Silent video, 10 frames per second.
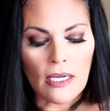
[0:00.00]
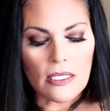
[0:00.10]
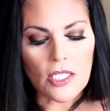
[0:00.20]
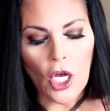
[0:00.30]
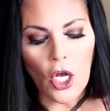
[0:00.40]

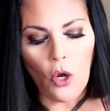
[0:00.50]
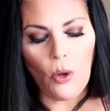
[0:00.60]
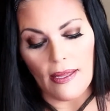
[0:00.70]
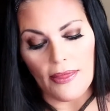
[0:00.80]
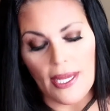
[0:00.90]

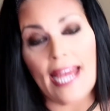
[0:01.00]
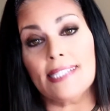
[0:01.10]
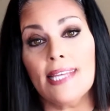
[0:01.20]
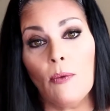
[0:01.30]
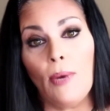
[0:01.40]
So the
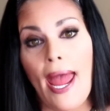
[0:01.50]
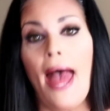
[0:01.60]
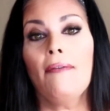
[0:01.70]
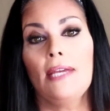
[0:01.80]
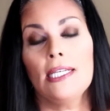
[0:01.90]
next thing we
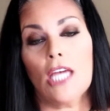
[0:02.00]
have is